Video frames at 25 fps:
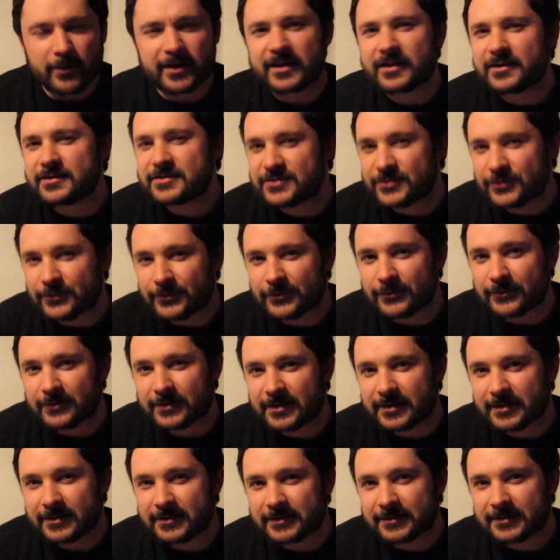going to
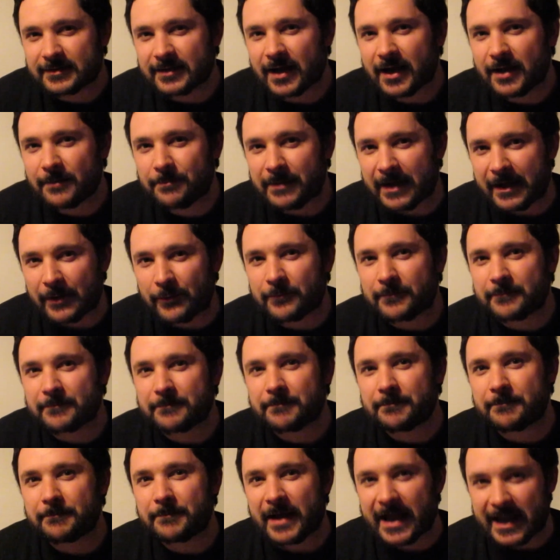talk about
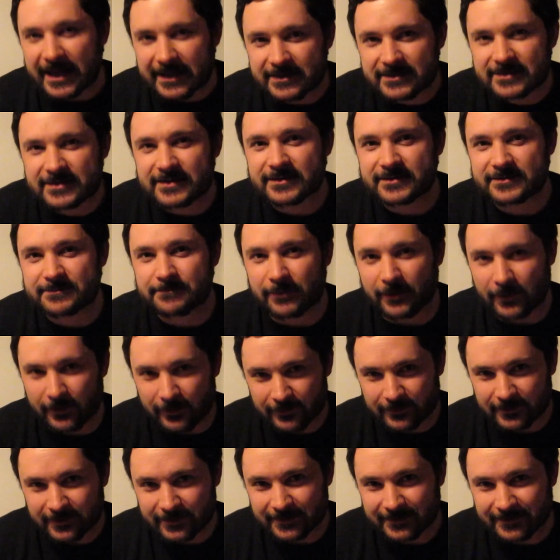painter's
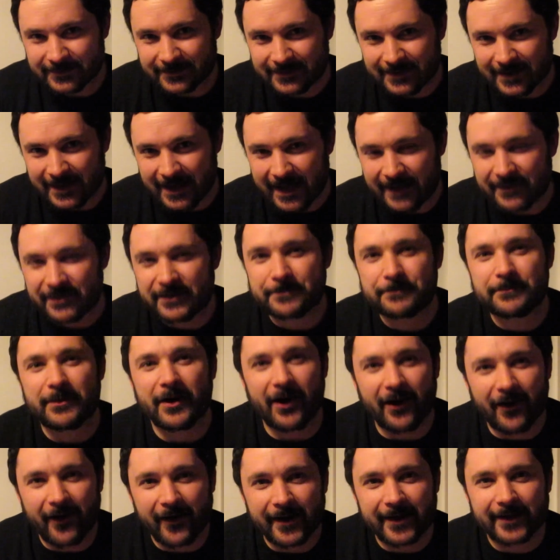block and the
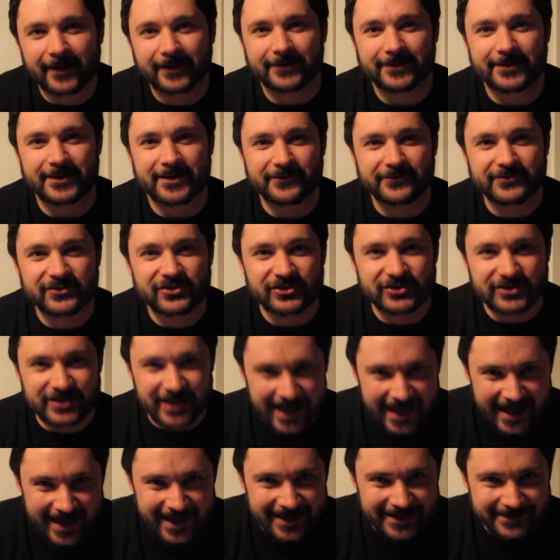pile of
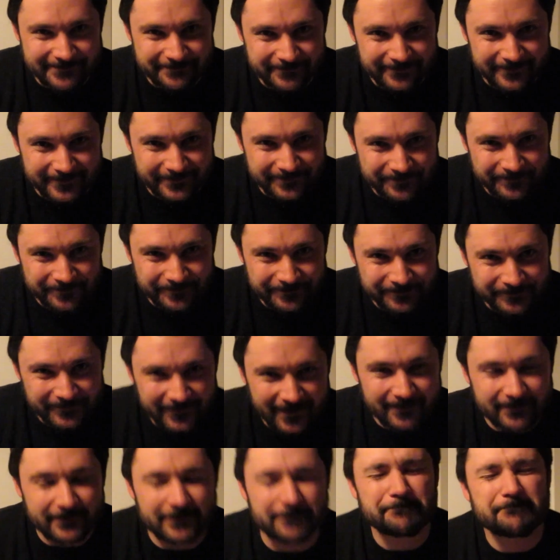shame
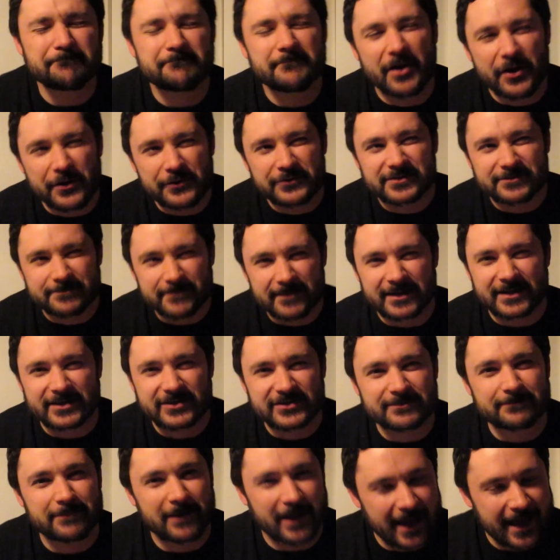that most
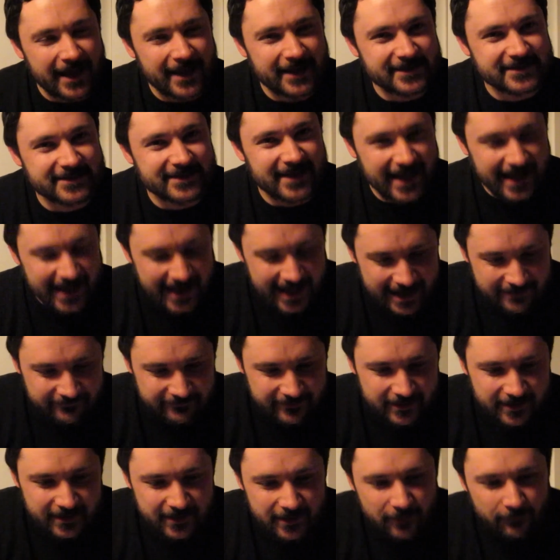miniature players
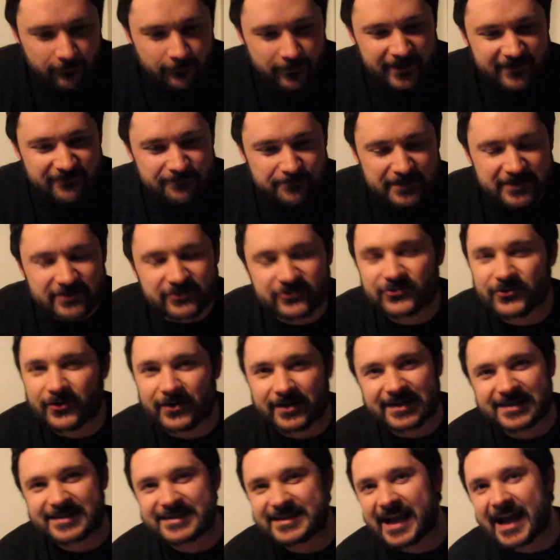have. We've been
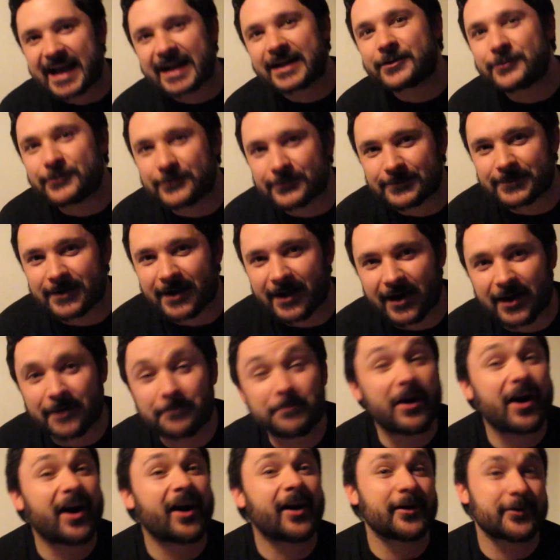trying to tackle
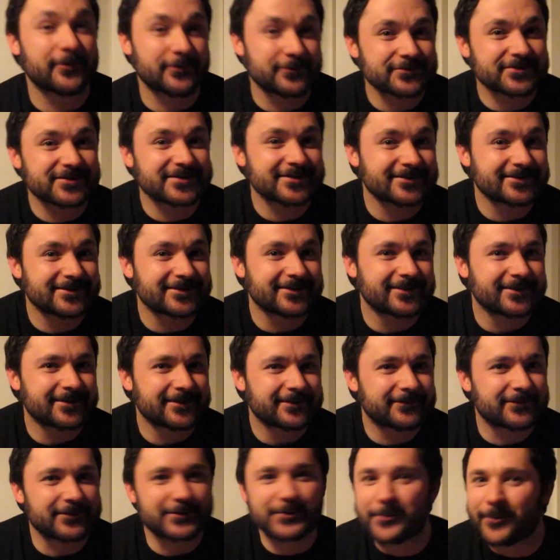our piles
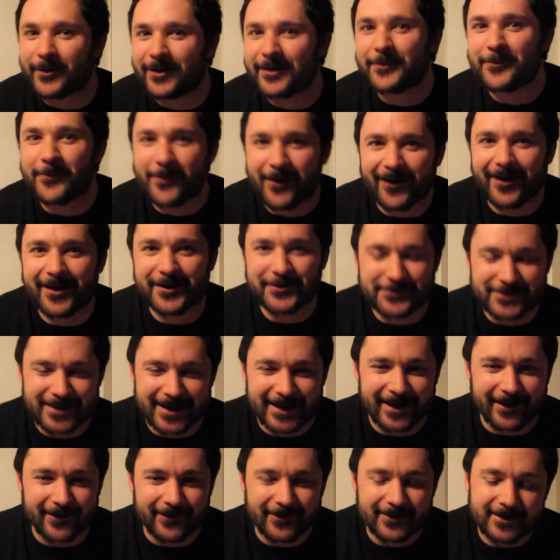for quite a while
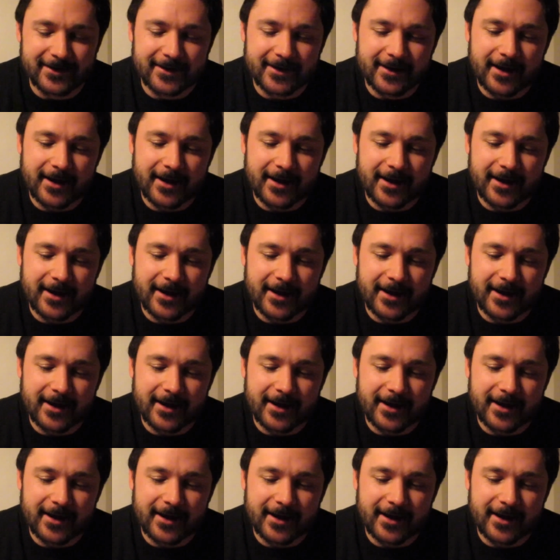now.